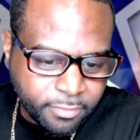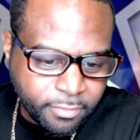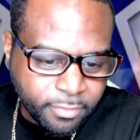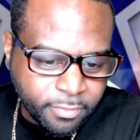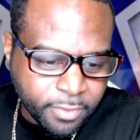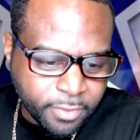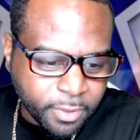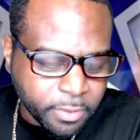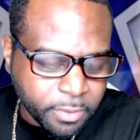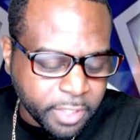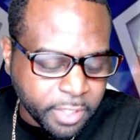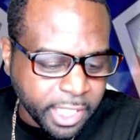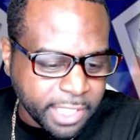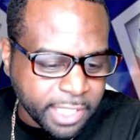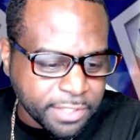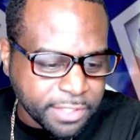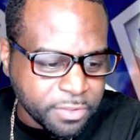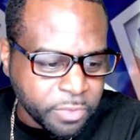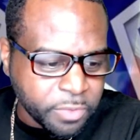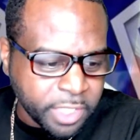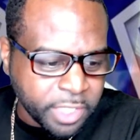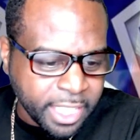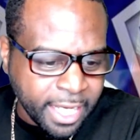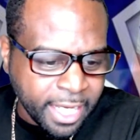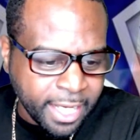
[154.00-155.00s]
Okay, so
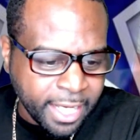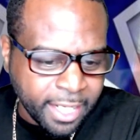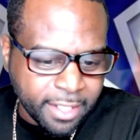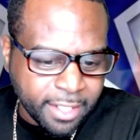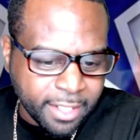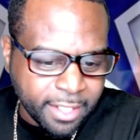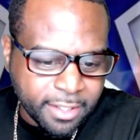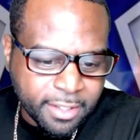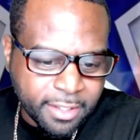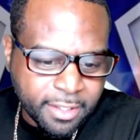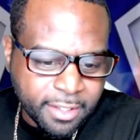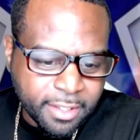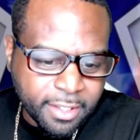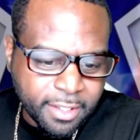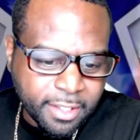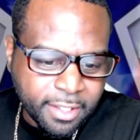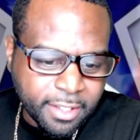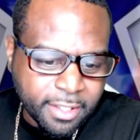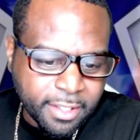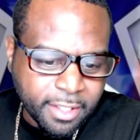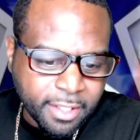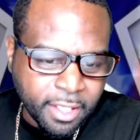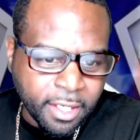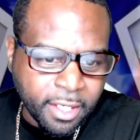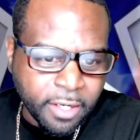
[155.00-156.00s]
we got
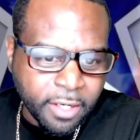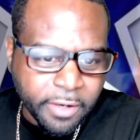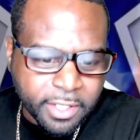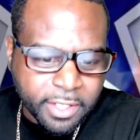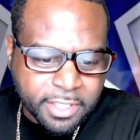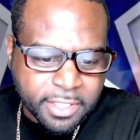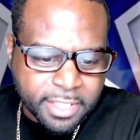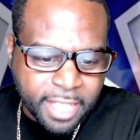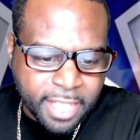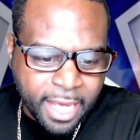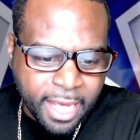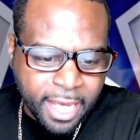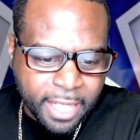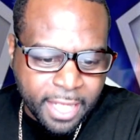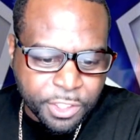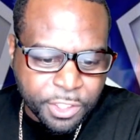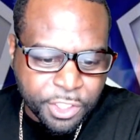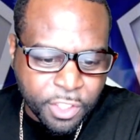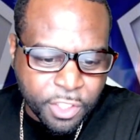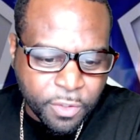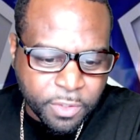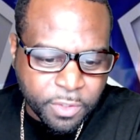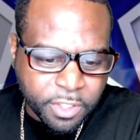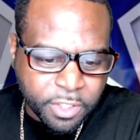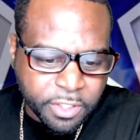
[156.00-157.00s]
Eric Scott
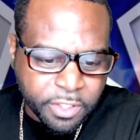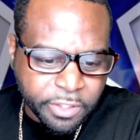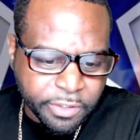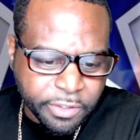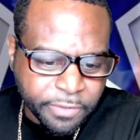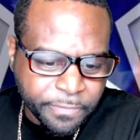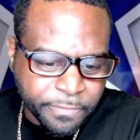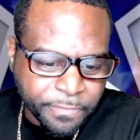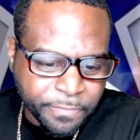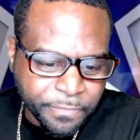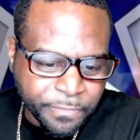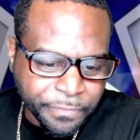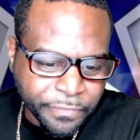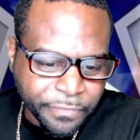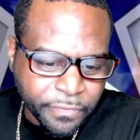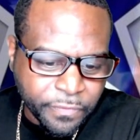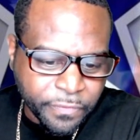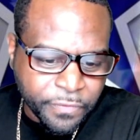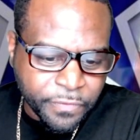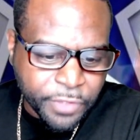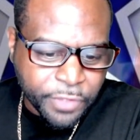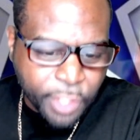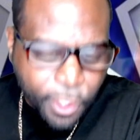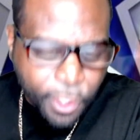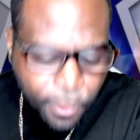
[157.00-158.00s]
Jr.,
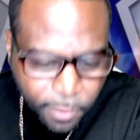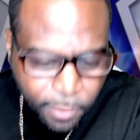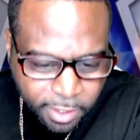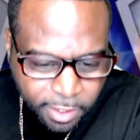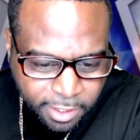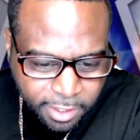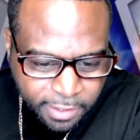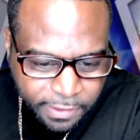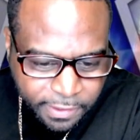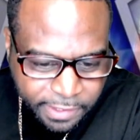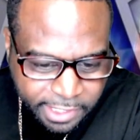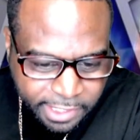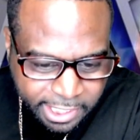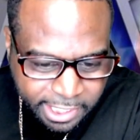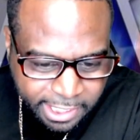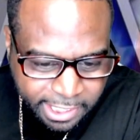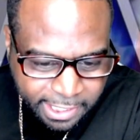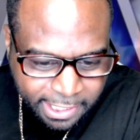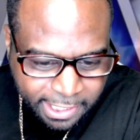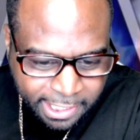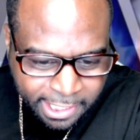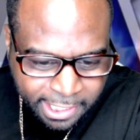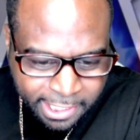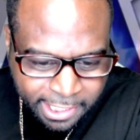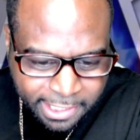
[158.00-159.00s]
Noah
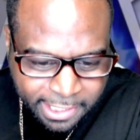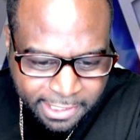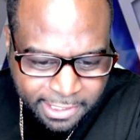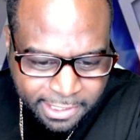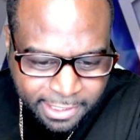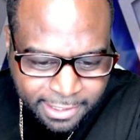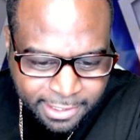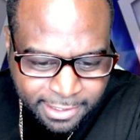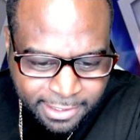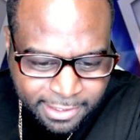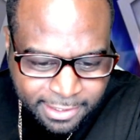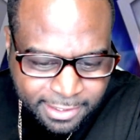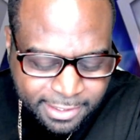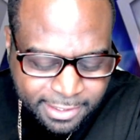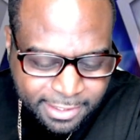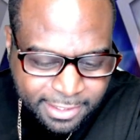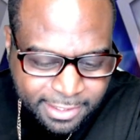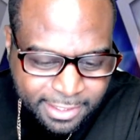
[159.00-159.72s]
Igna,